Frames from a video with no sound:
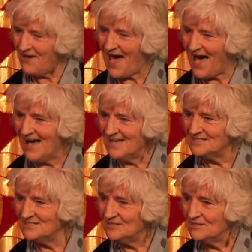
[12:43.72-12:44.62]
fair
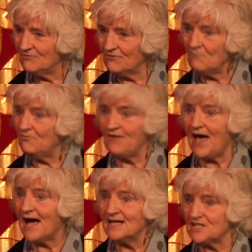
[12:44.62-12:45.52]
from
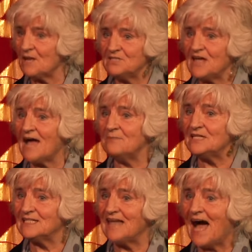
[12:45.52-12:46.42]
fair sometime
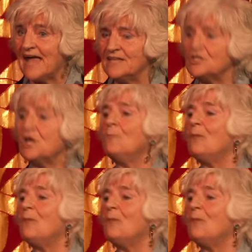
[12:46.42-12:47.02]
declines